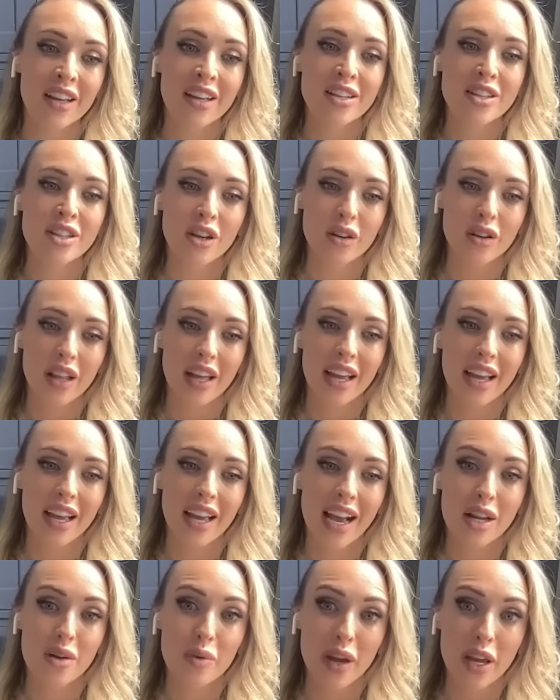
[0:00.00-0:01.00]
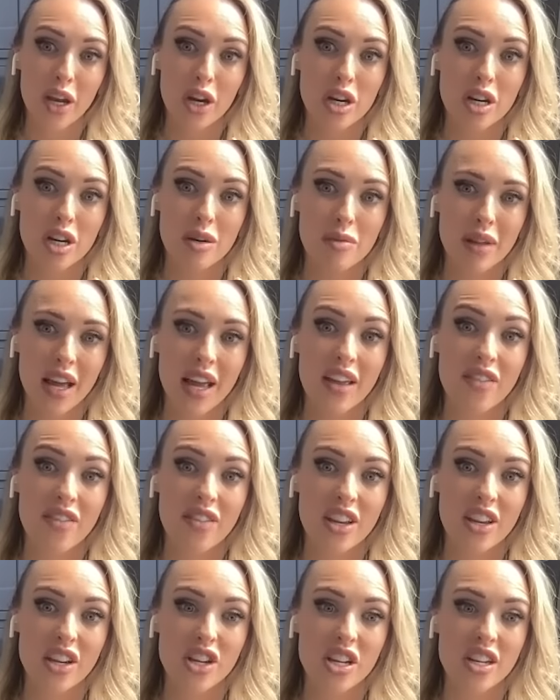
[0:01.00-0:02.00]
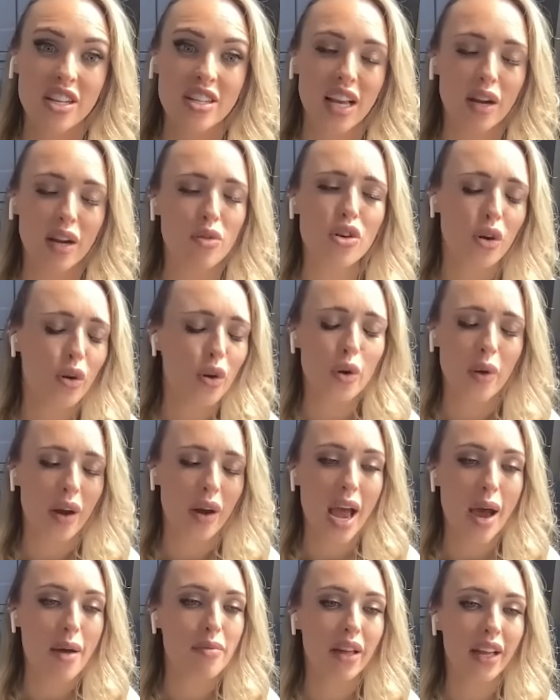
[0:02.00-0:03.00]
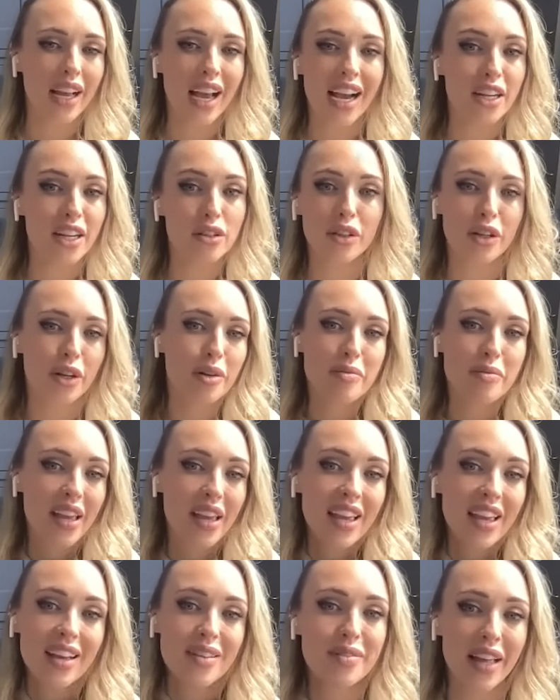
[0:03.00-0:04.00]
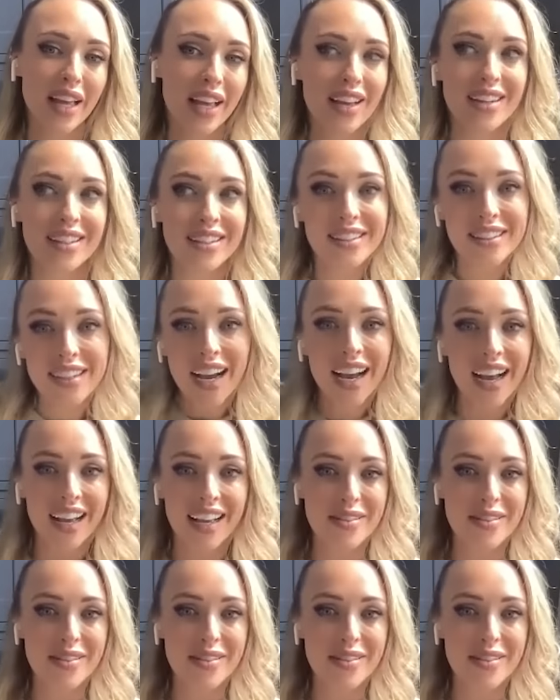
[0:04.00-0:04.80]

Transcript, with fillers: Hmm. so like I'd wake up like vicious. I wouldn't know who I am. Like I don't know me. I'm like, oh hi,